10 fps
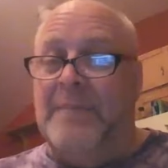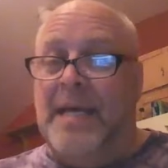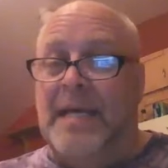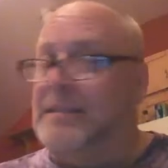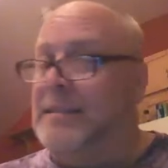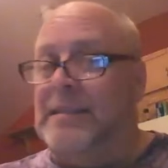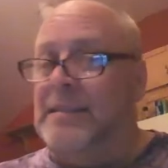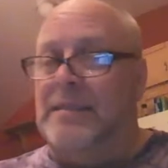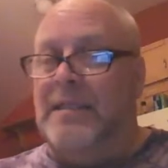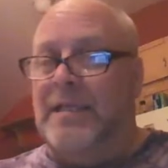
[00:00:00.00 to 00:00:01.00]
This
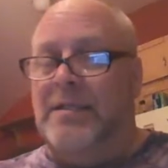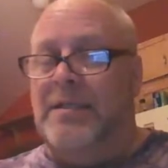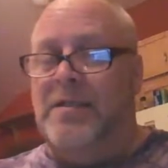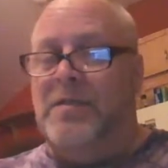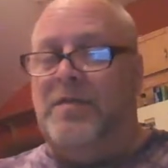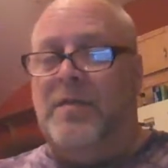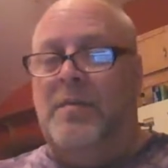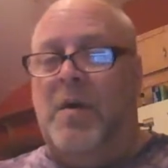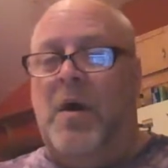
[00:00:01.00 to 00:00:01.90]
camp has kids